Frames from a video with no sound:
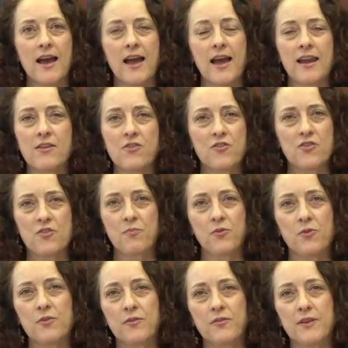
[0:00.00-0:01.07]
And it's just
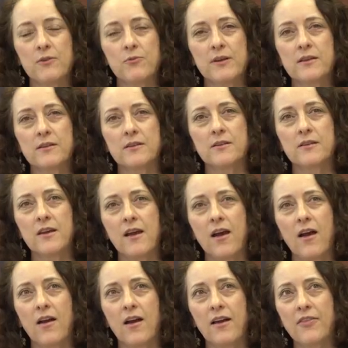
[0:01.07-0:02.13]
beautifully written.
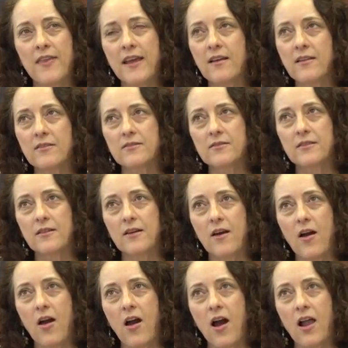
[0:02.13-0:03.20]
I think
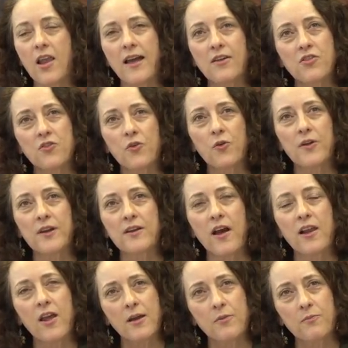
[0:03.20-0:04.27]
I like
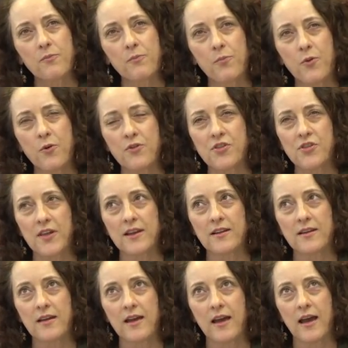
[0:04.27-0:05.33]
books
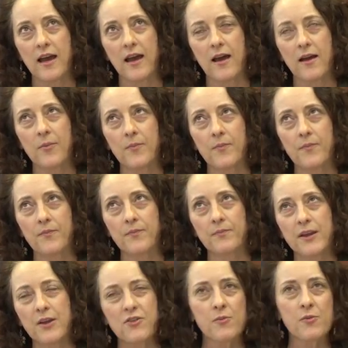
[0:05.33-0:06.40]
that,
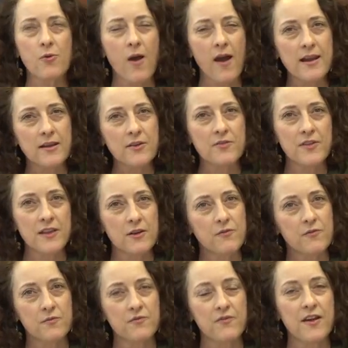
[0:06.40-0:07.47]
because I'm a writer, that
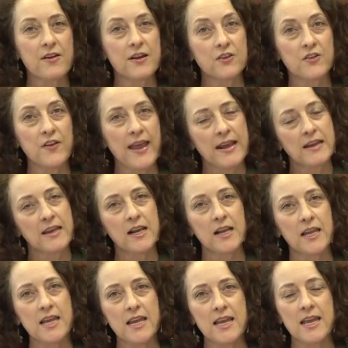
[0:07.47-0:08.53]
are very
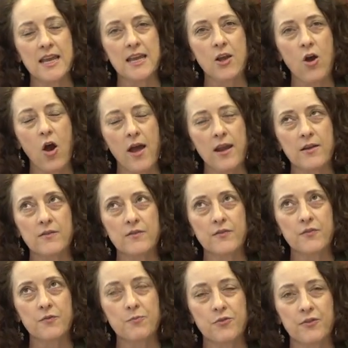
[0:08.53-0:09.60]
technically kind
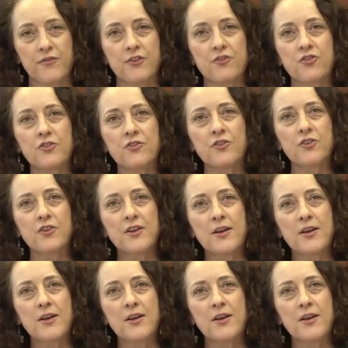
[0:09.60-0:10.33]
of proficient,